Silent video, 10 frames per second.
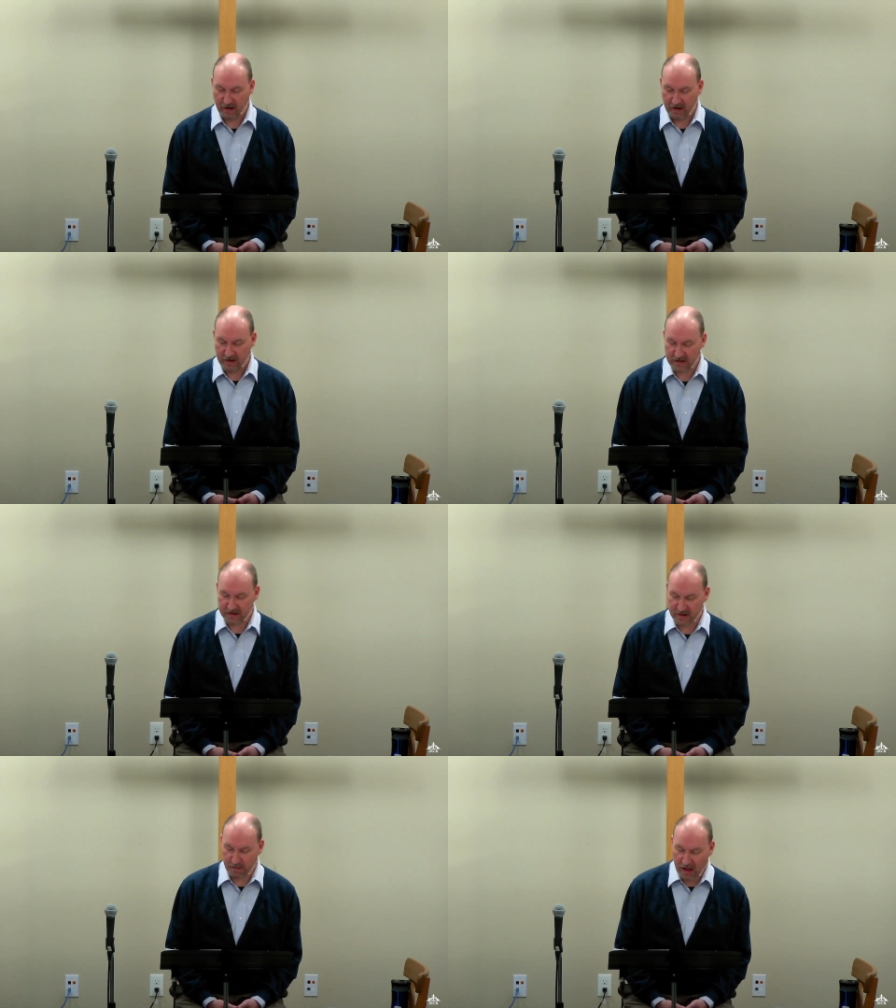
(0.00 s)
Since
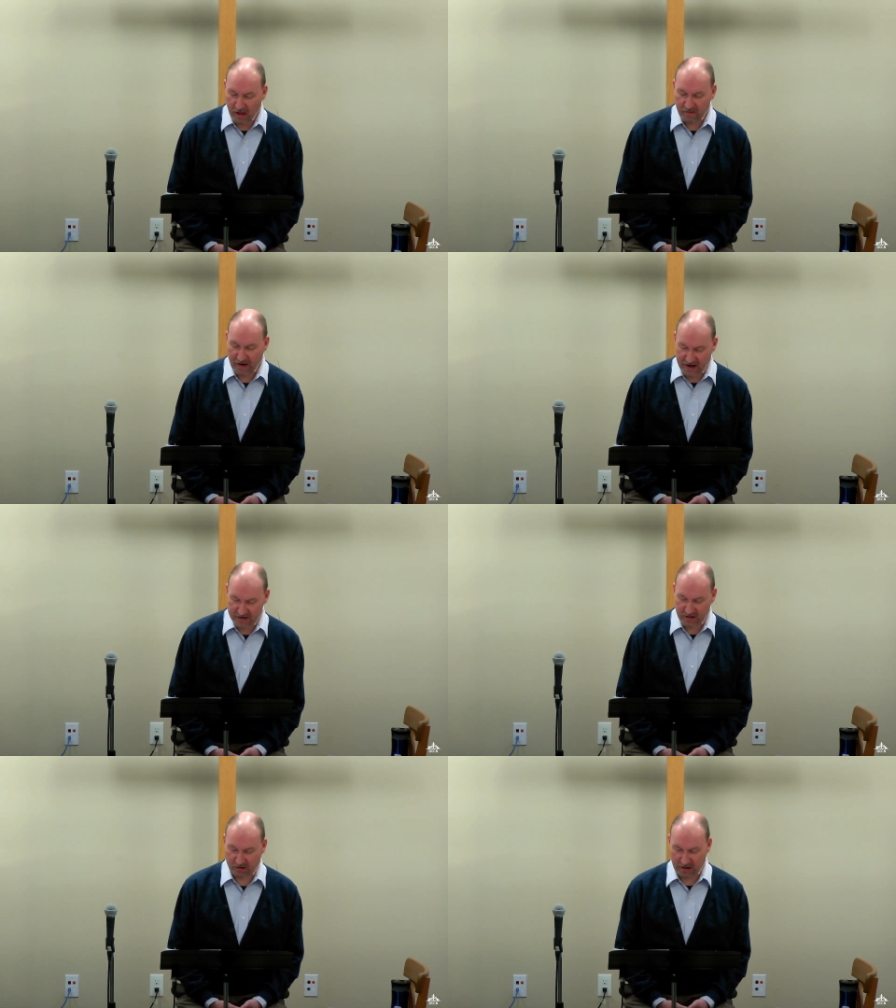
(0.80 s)
the Belfast
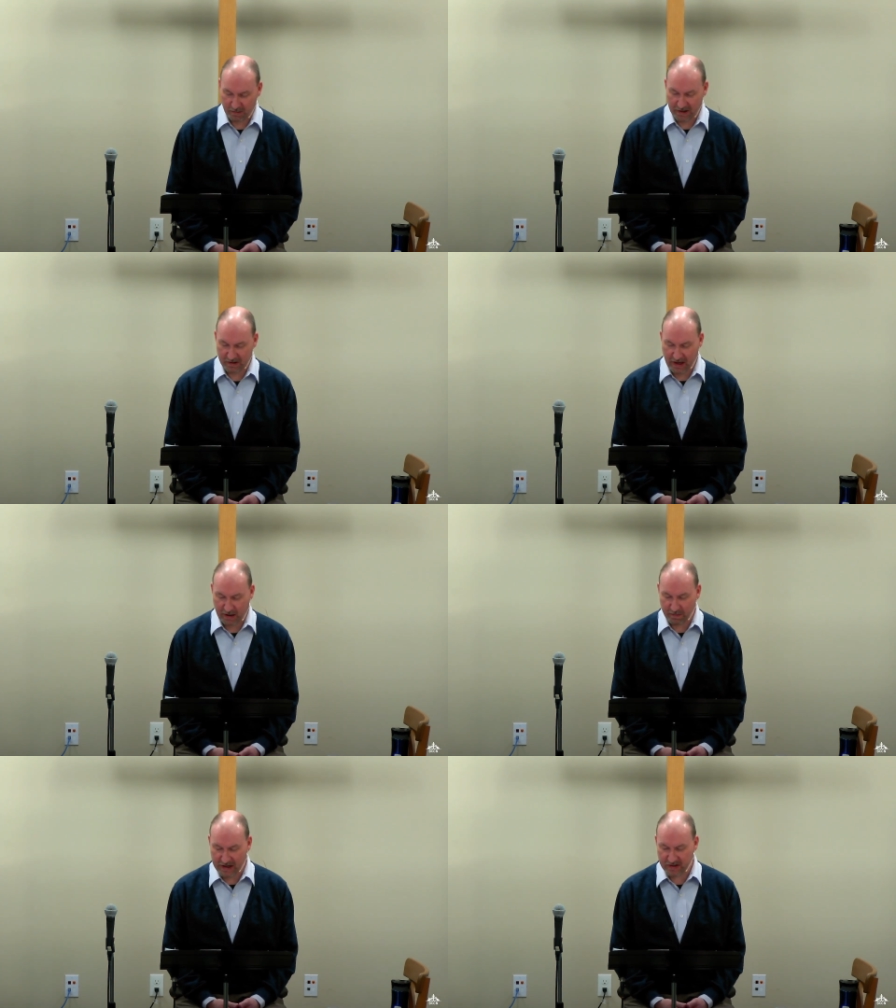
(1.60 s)
Agreement, that
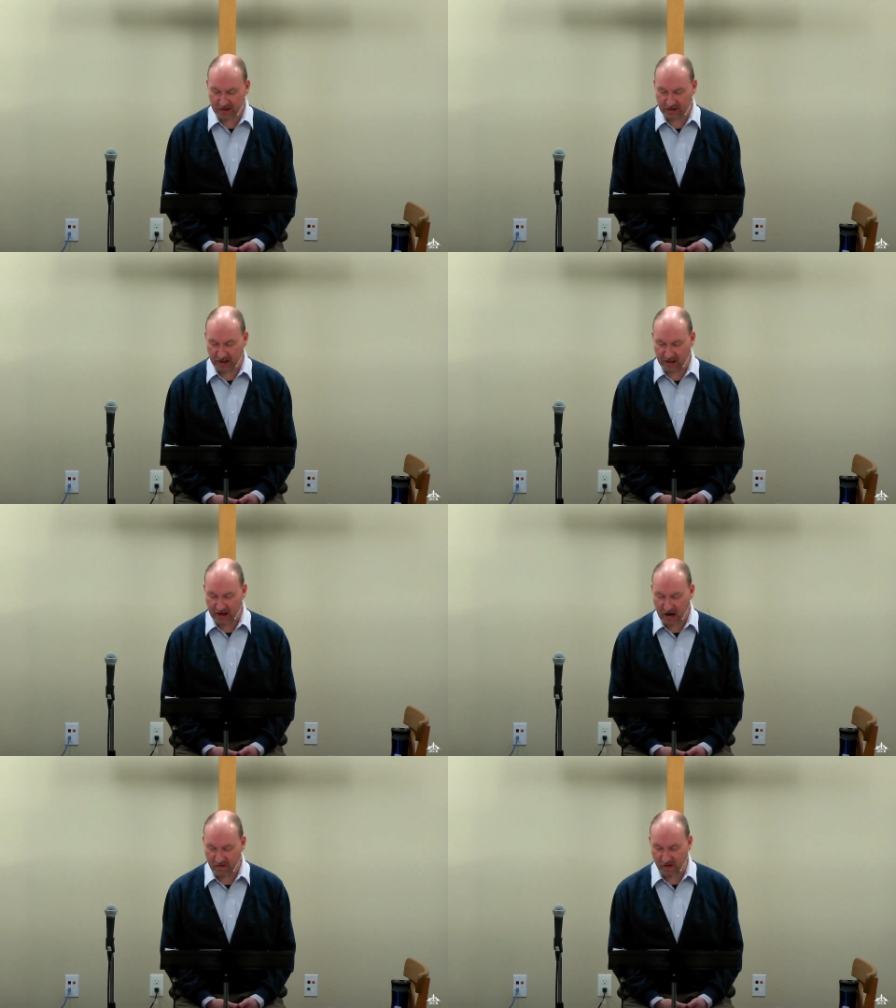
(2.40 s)
basically
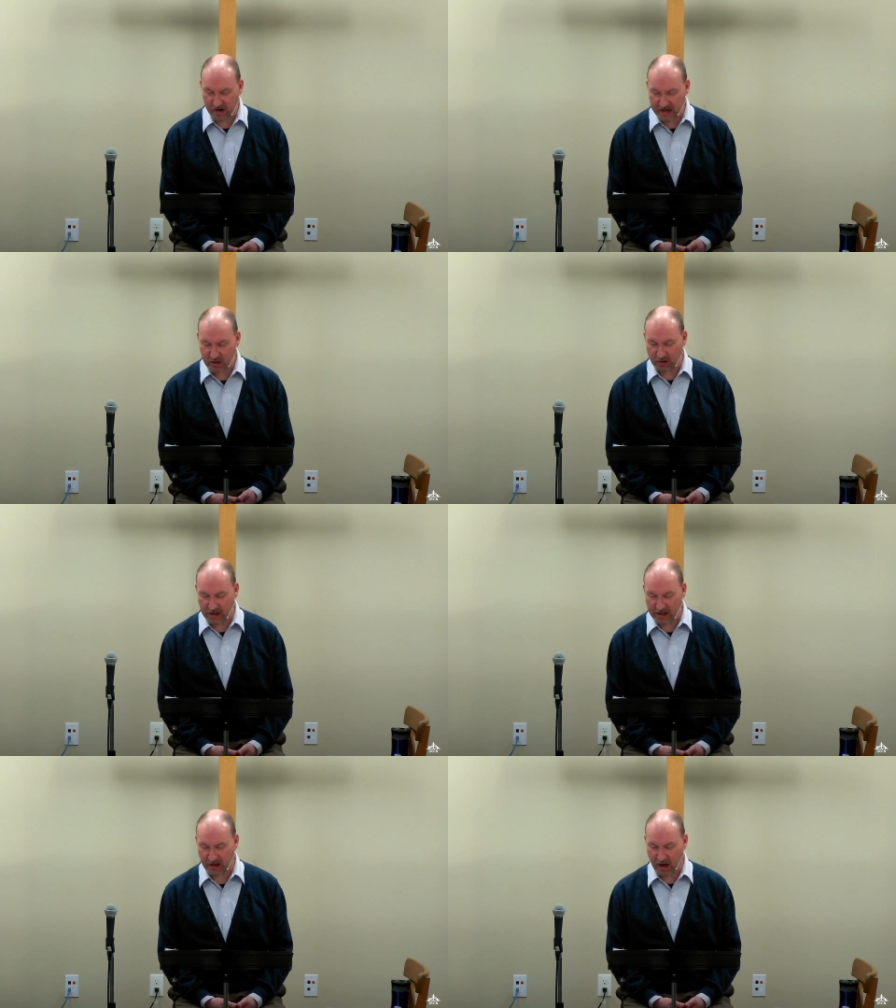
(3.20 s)
allowed for equal
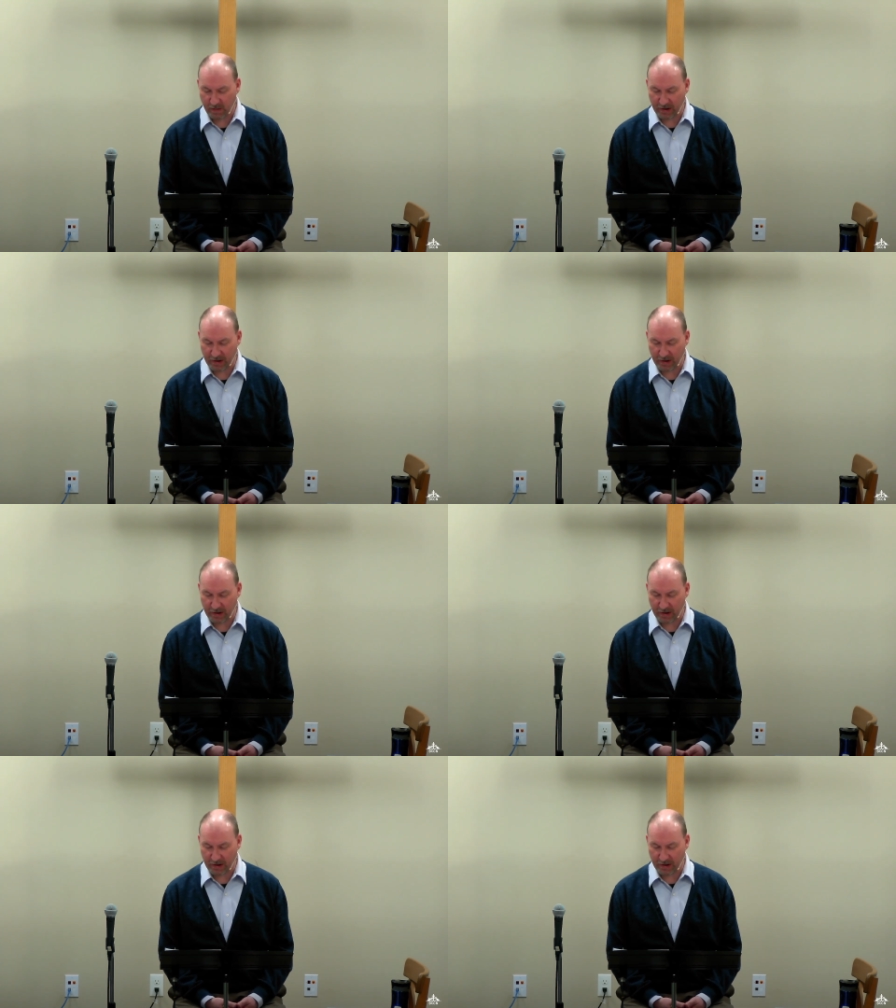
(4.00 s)
economic